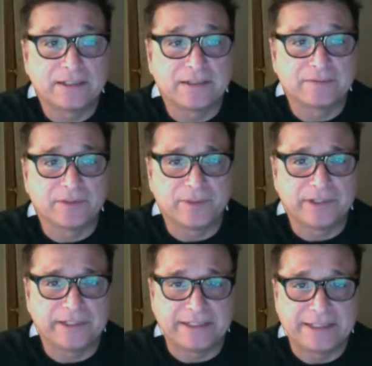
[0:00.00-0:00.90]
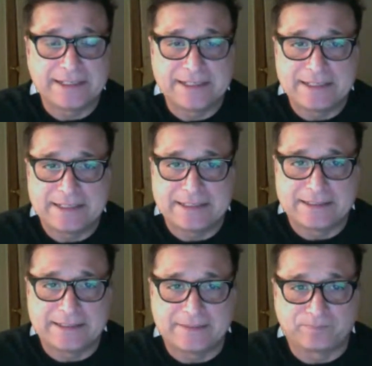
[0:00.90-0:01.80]
community
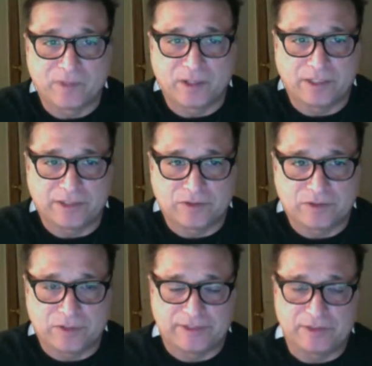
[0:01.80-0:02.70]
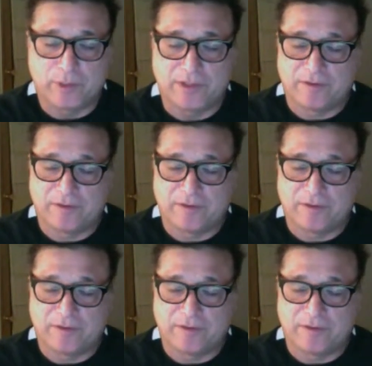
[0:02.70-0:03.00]
that deal with